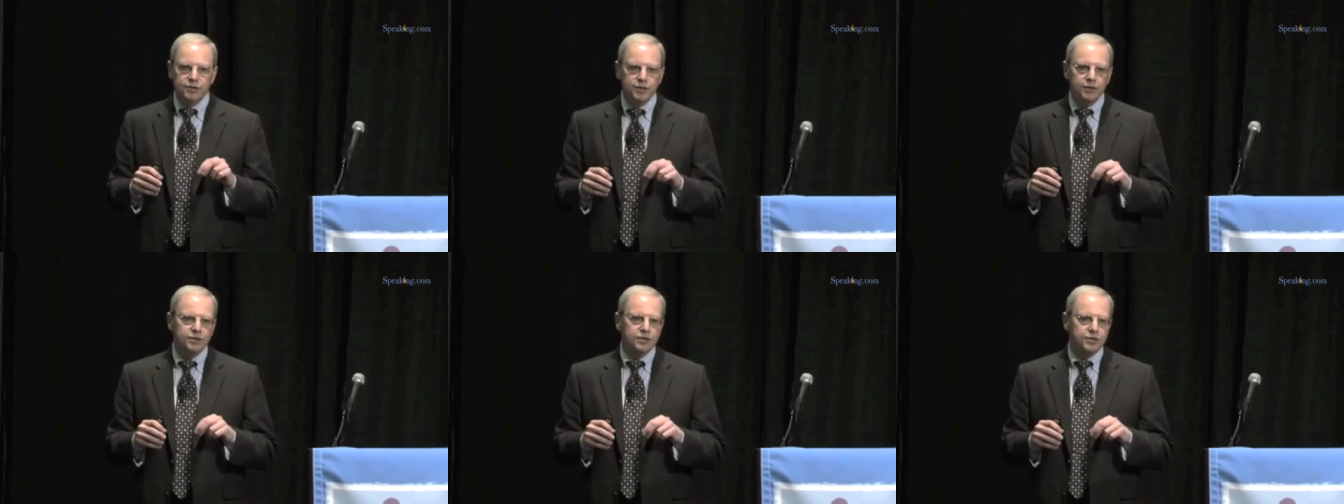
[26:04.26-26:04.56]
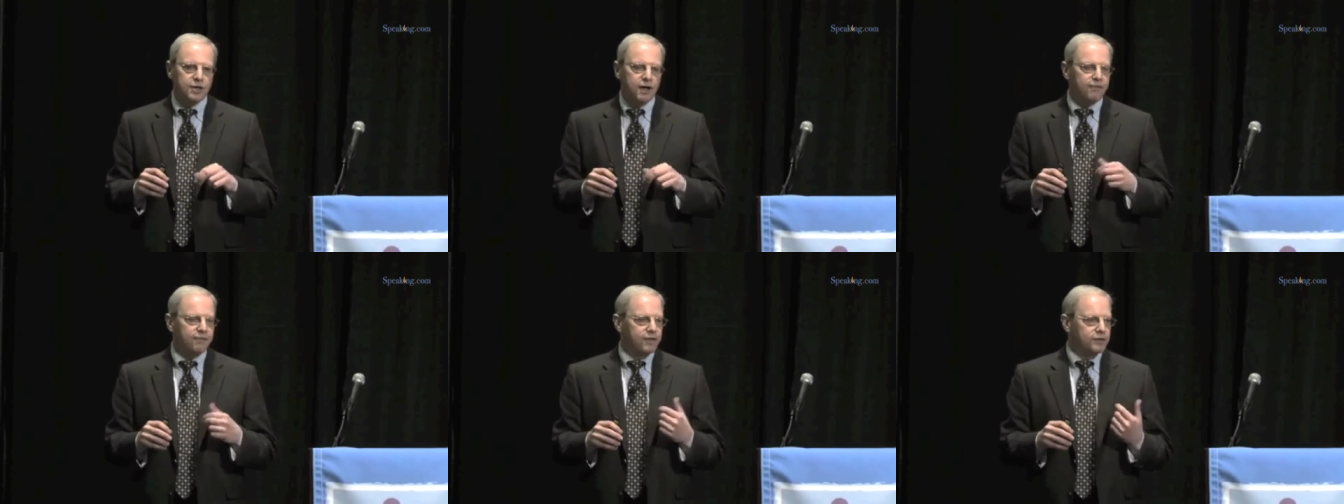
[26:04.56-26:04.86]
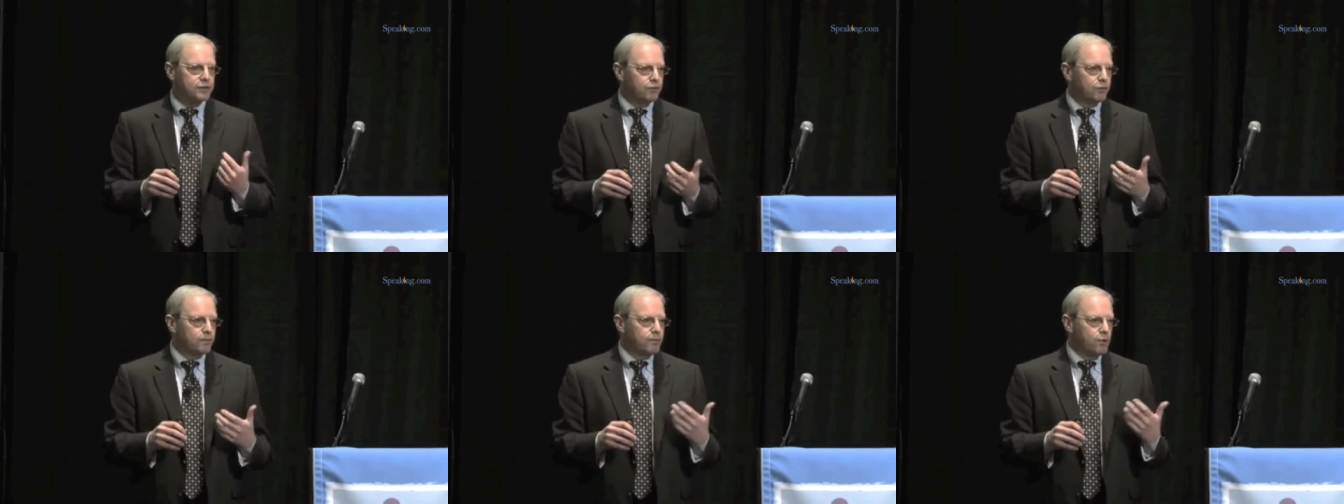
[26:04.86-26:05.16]
the stuff
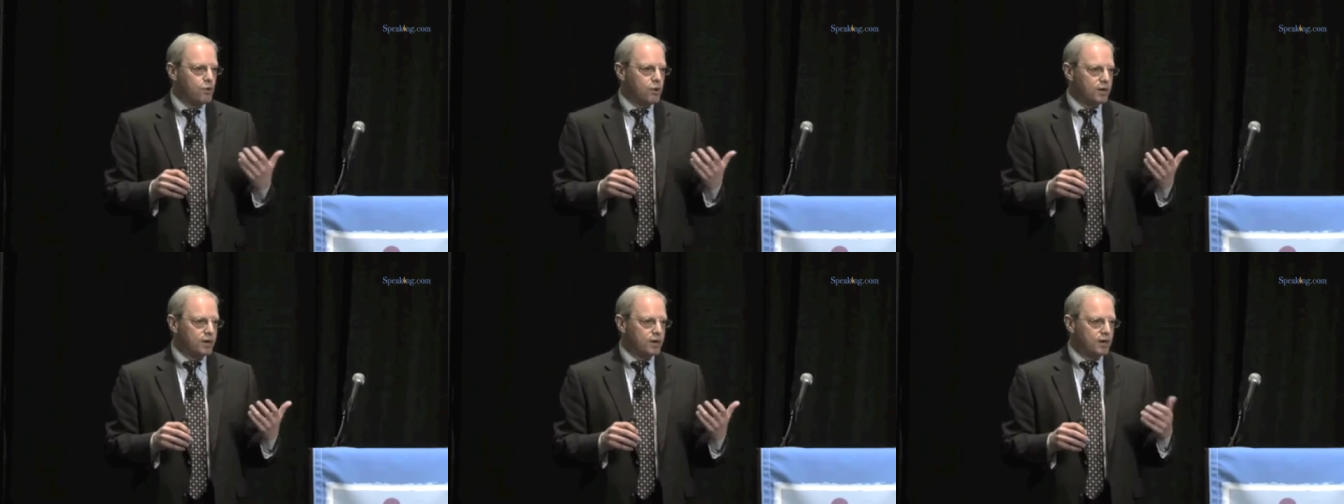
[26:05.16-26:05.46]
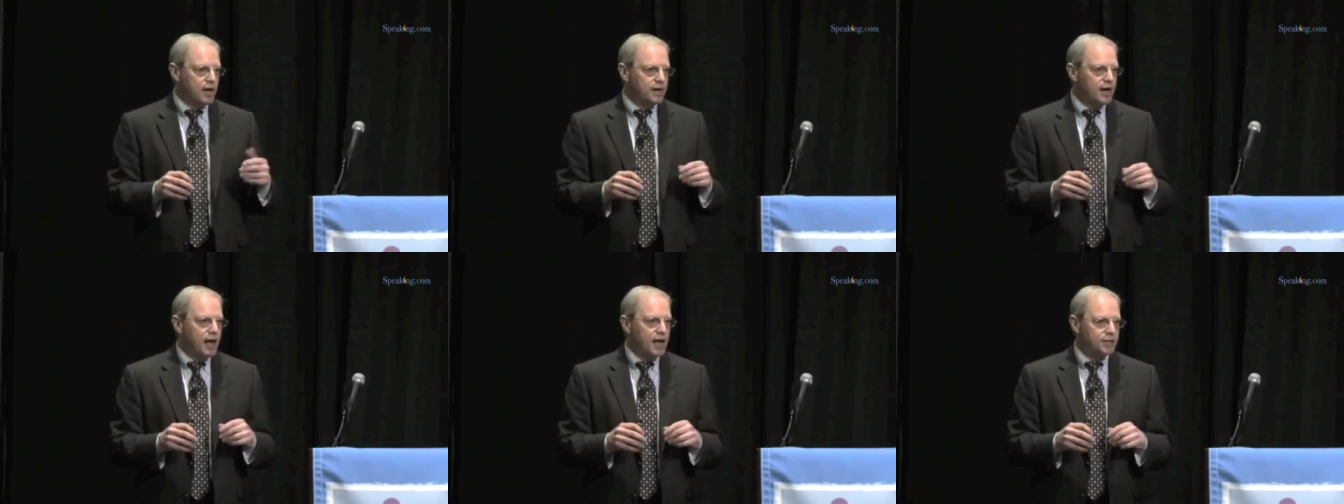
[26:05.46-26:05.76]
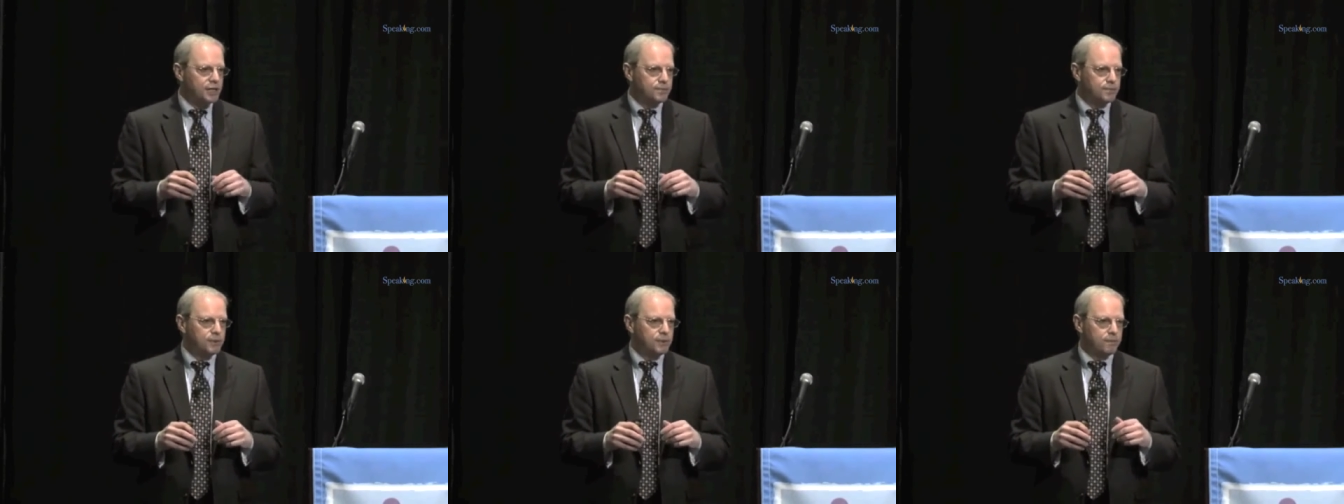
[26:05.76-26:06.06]
that's reported on
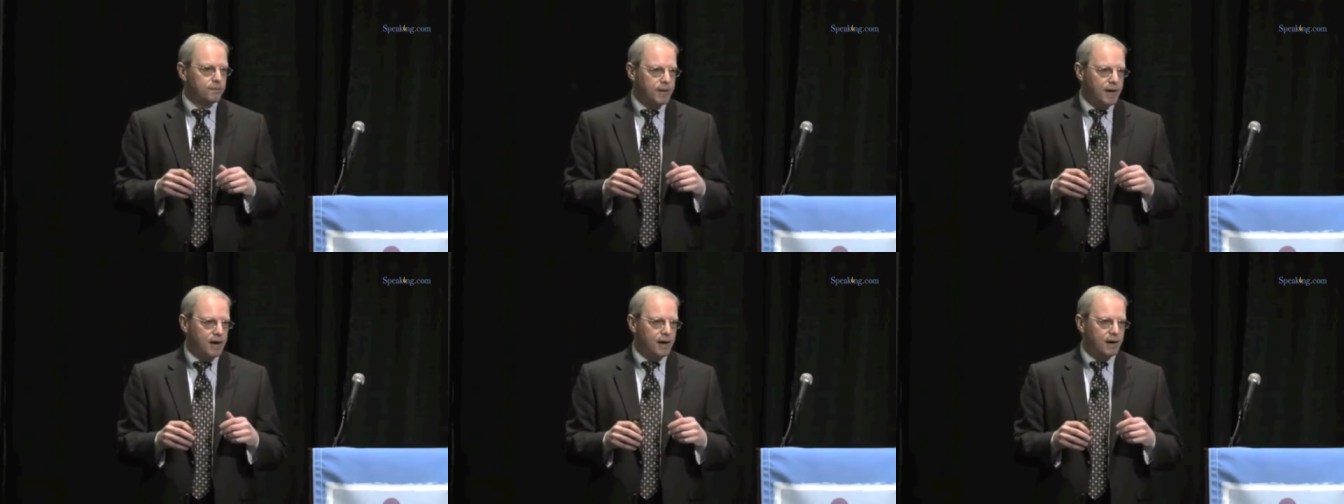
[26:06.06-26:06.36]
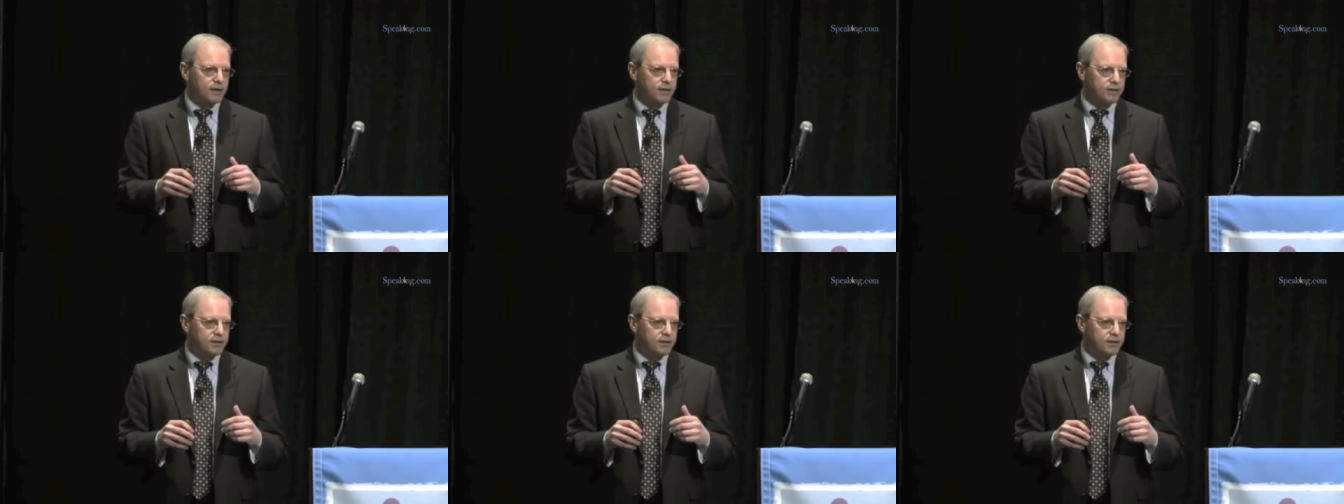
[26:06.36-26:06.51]
Hospital Compare.